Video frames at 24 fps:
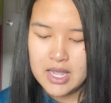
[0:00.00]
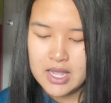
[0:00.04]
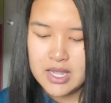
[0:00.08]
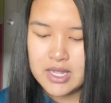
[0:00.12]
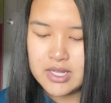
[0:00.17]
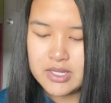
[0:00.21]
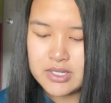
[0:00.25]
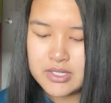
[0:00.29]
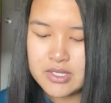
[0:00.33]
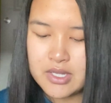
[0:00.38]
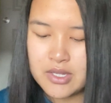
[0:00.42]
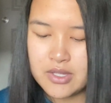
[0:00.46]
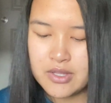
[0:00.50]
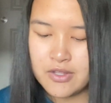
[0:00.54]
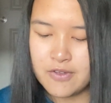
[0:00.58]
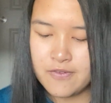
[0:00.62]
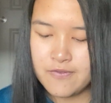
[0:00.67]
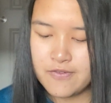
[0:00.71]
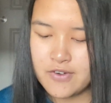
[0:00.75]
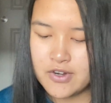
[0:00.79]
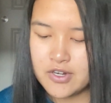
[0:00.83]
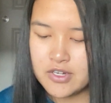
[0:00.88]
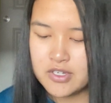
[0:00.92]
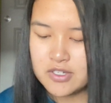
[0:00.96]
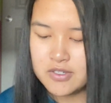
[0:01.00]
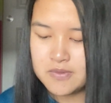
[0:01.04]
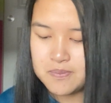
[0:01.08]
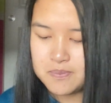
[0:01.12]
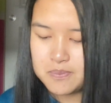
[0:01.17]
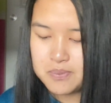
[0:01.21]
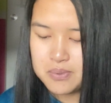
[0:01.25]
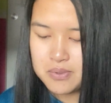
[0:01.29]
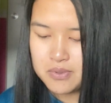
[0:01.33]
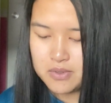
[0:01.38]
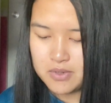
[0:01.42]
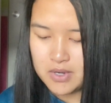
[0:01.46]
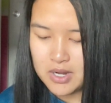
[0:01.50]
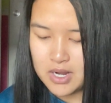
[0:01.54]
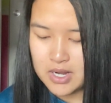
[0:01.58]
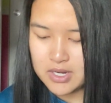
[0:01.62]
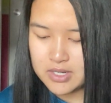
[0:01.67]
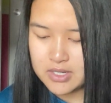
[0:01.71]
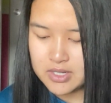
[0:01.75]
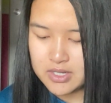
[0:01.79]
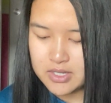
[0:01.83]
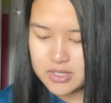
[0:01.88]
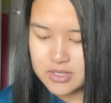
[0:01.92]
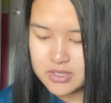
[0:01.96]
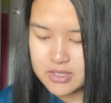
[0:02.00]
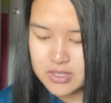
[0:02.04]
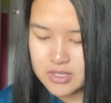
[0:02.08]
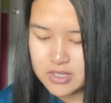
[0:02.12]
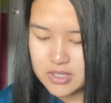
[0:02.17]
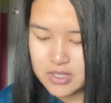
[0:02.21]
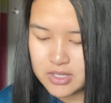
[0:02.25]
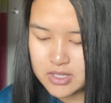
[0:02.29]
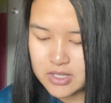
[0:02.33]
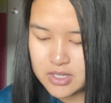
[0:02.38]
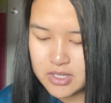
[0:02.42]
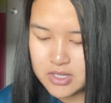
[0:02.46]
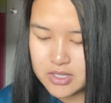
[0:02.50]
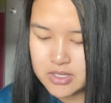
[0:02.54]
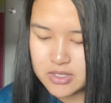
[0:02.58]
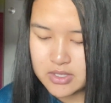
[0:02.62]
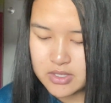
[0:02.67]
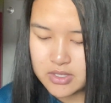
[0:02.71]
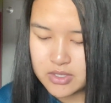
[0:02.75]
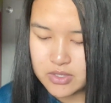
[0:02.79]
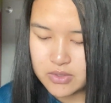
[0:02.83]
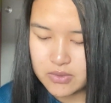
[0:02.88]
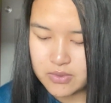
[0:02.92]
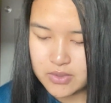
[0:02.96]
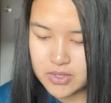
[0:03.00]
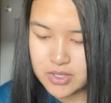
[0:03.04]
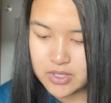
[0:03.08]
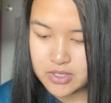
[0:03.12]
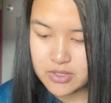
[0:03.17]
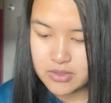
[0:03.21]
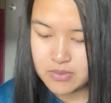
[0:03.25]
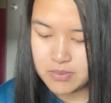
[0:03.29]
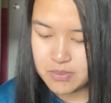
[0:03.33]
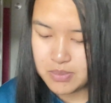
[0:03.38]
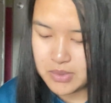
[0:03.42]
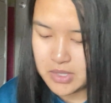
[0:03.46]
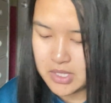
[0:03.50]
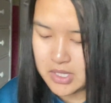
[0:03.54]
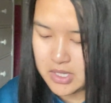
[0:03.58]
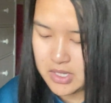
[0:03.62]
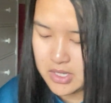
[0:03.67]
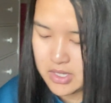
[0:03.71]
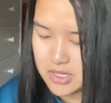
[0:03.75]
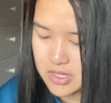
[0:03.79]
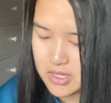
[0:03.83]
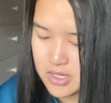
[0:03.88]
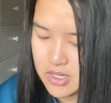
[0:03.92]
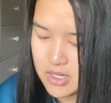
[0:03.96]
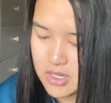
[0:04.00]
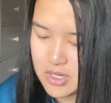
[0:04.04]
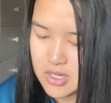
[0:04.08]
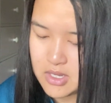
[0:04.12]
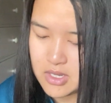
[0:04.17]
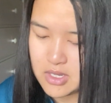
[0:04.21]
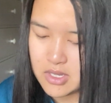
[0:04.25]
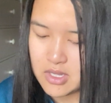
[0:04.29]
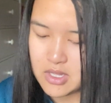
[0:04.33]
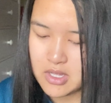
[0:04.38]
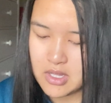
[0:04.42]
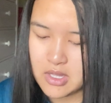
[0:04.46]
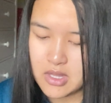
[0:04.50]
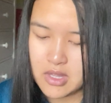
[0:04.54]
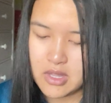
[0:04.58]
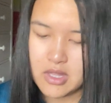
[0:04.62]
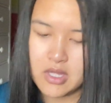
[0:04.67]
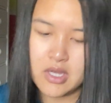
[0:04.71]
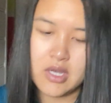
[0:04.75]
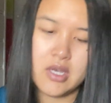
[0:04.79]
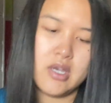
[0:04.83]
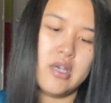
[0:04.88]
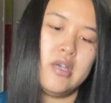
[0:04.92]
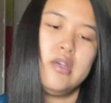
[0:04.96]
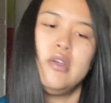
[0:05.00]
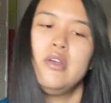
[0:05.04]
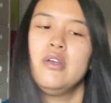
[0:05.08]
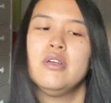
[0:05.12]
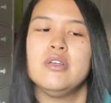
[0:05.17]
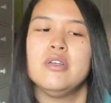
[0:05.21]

And so the first product is going to be the